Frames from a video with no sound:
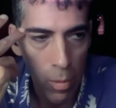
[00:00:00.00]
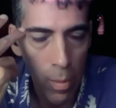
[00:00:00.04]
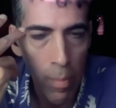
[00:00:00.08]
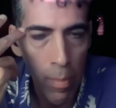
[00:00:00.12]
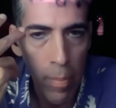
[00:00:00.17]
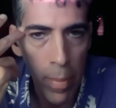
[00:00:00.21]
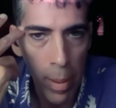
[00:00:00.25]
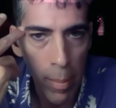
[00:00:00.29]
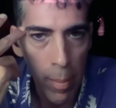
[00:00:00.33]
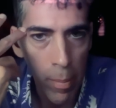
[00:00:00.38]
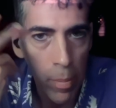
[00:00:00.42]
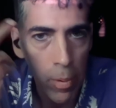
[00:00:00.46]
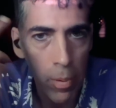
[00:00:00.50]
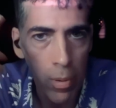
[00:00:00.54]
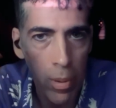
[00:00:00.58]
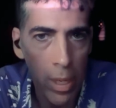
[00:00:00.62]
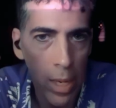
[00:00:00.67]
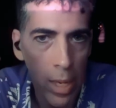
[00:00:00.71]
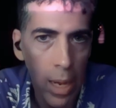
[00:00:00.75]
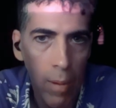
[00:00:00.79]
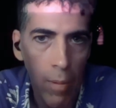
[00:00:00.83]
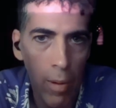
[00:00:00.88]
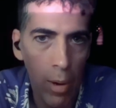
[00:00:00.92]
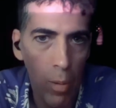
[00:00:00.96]

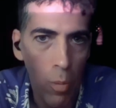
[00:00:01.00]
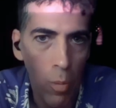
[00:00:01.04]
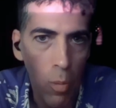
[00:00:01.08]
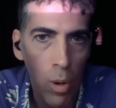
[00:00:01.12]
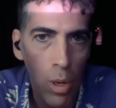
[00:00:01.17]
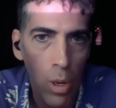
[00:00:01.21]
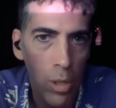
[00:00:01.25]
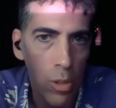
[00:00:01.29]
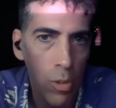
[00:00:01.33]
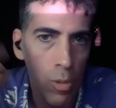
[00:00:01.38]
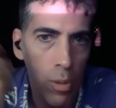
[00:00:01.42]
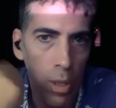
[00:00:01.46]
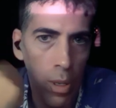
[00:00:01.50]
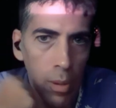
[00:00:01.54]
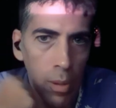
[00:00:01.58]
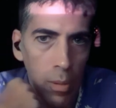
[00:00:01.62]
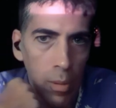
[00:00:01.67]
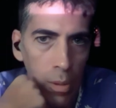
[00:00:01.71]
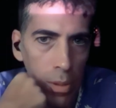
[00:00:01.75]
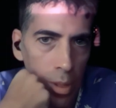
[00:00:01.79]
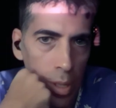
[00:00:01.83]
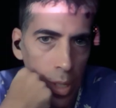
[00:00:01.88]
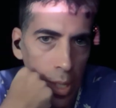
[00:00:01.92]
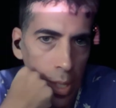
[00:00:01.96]
remembering how I was when
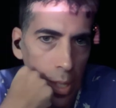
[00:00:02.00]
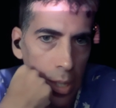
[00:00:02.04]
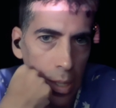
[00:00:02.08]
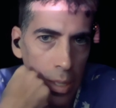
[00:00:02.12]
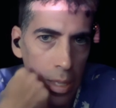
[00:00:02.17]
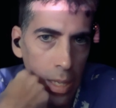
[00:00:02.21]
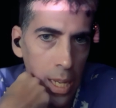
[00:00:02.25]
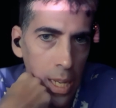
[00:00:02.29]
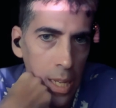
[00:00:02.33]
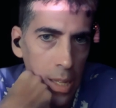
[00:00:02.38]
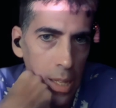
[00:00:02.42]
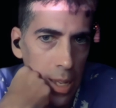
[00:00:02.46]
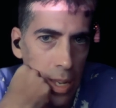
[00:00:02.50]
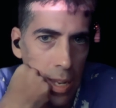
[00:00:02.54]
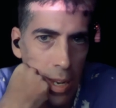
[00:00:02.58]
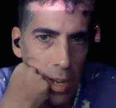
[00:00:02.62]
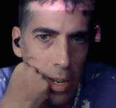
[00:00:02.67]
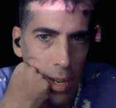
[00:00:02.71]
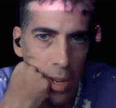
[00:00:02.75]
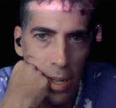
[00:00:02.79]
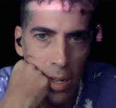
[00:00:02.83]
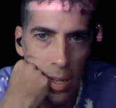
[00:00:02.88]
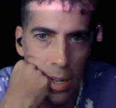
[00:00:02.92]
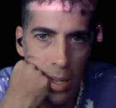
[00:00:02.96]
I was like 18
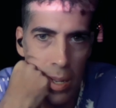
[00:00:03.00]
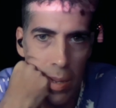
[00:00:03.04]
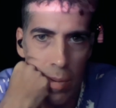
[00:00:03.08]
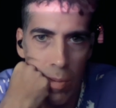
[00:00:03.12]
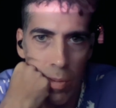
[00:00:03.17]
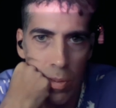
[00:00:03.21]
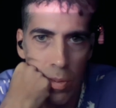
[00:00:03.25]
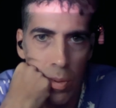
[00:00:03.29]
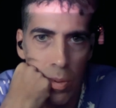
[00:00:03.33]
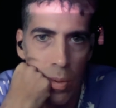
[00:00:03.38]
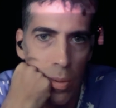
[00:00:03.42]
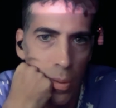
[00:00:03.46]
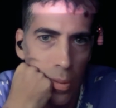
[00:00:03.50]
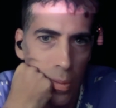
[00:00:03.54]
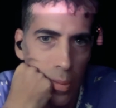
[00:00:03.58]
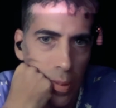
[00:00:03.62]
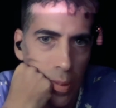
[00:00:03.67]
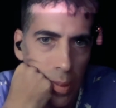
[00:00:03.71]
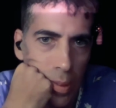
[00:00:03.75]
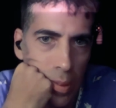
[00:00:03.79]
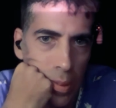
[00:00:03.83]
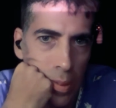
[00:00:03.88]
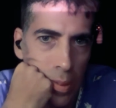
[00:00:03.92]
and 19 years old.